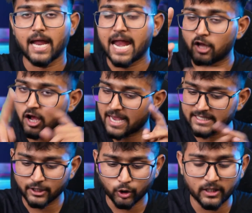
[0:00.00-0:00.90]
And as
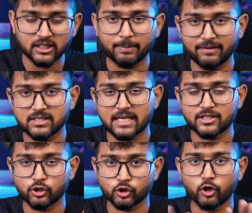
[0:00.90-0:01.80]
I told in the previous
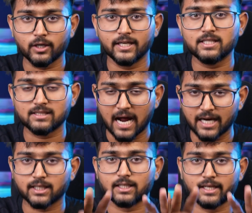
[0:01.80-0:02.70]
class, you should already
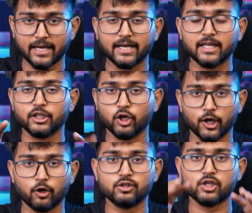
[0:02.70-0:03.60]
start creating
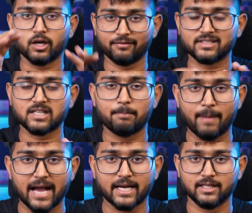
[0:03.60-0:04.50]
your own sound effects
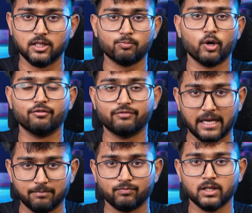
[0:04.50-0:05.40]
pack at this point of
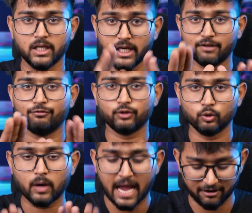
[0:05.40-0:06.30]
time, if
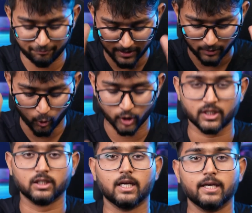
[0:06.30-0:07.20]
you have been
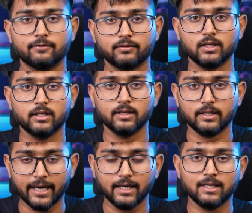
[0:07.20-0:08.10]
watching till now,
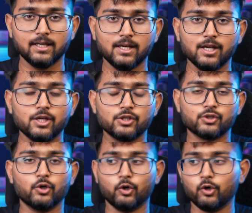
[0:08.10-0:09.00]
right?
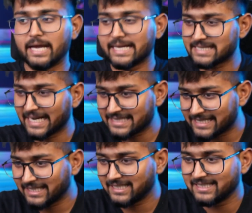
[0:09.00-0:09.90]
So I guess that is it.